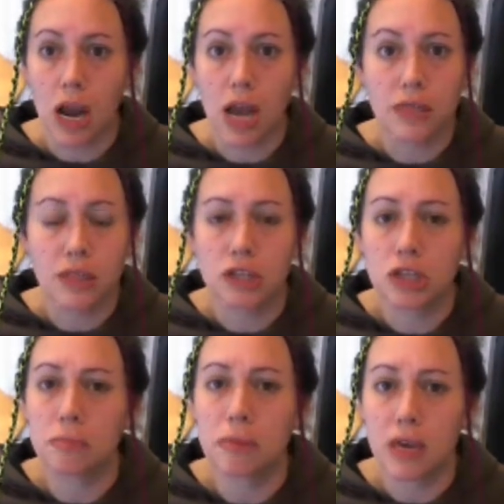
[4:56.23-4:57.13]
and this
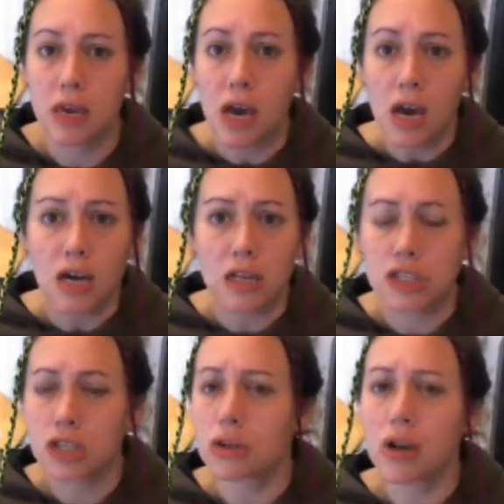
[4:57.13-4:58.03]
could be
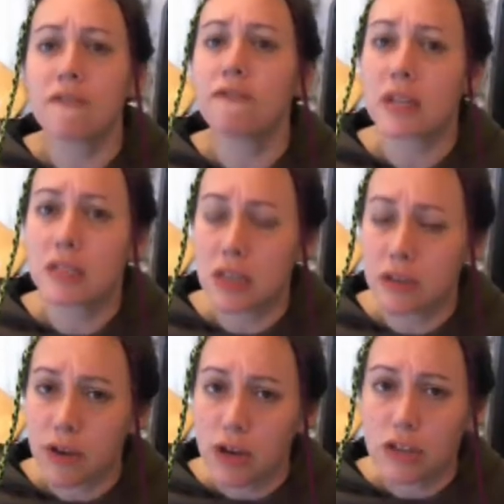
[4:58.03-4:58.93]
considered offensive